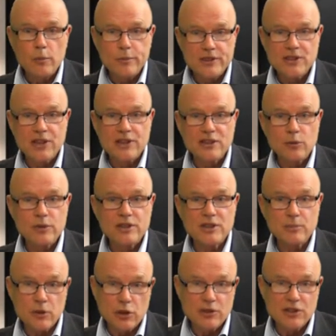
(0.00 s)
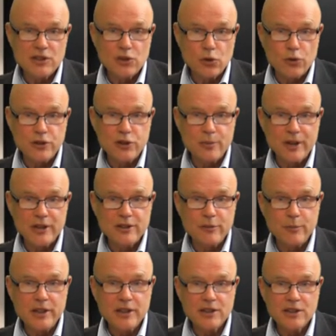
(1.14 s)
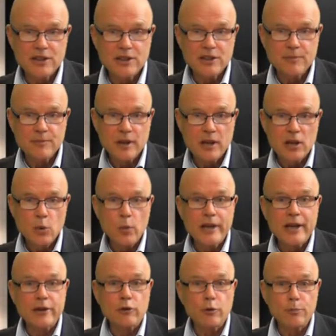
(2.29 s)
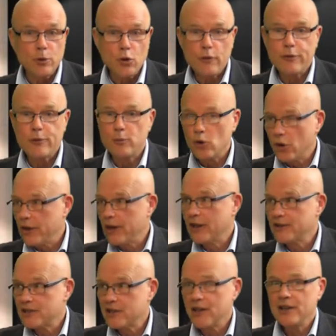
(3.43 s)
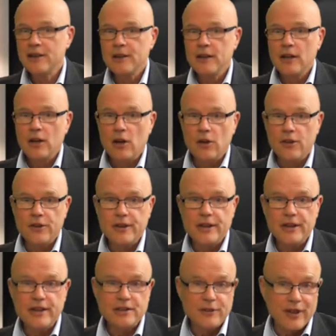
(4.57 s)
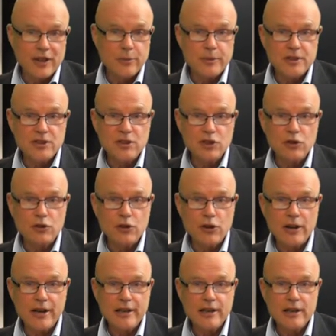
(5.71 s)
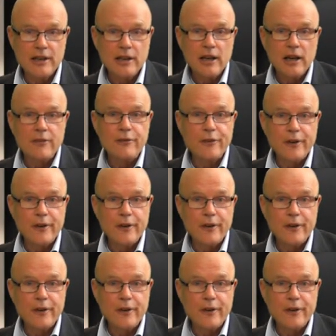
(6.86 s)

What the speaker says: we'll be starting with some news stories you might have missed. We get a report from Roy Hunter on the developments in Ukraine. And